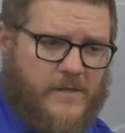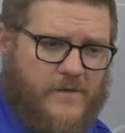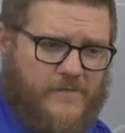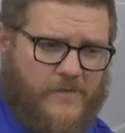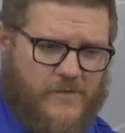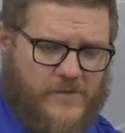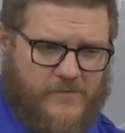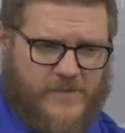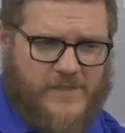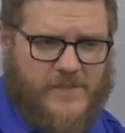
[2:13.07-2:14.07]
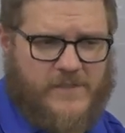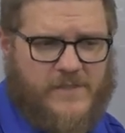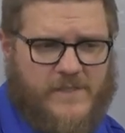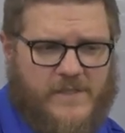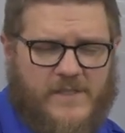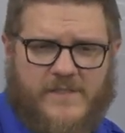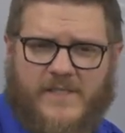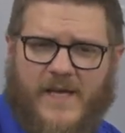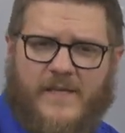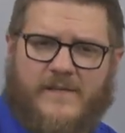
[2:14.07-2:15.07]
The first reason is
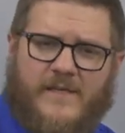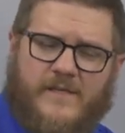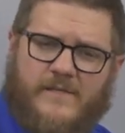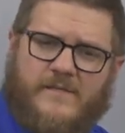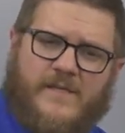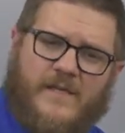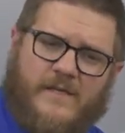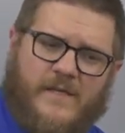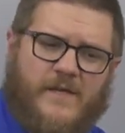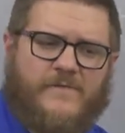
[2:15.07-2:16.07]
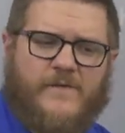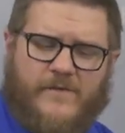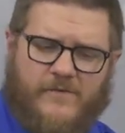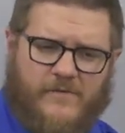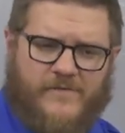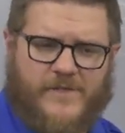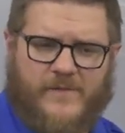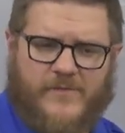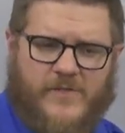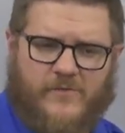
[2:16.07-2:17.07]
that they take a filter of
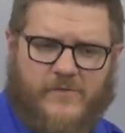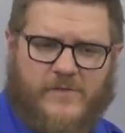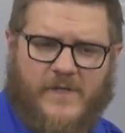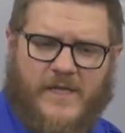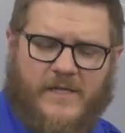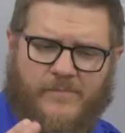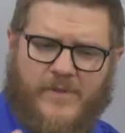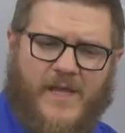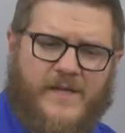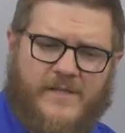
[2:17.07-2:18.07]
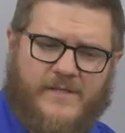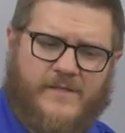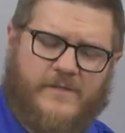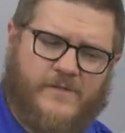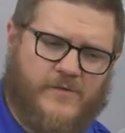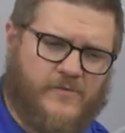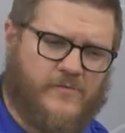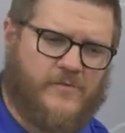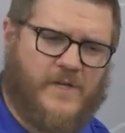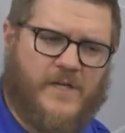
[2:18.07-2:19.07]
some sort and apply it
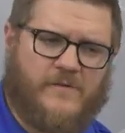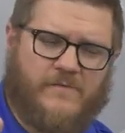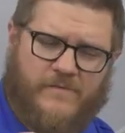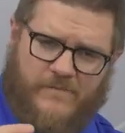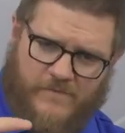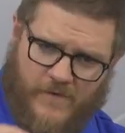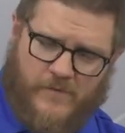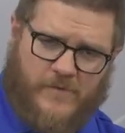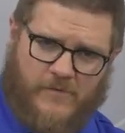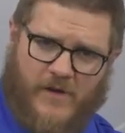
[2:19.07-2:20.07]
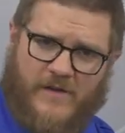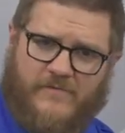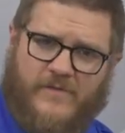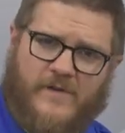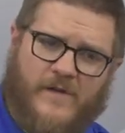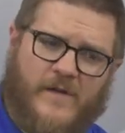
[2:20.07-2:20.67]
to a photograph.